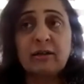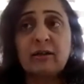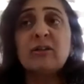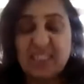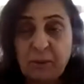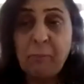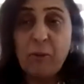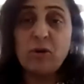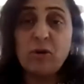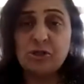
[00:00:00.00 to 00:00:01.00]

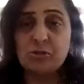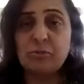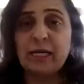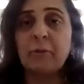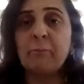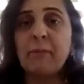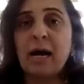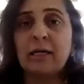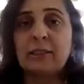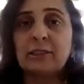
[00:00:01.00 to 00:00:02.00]
supposed to be
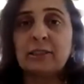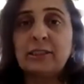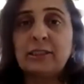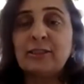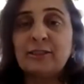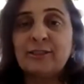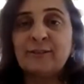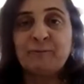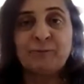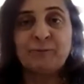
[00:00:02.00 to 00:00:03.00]
unbiased
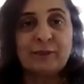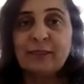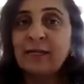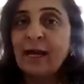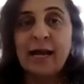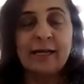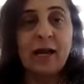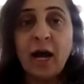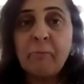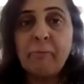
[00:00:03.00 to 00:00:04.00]
and
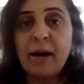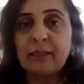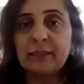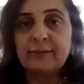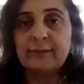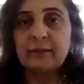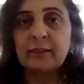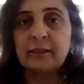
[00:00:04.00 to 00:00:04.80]
unpartisan.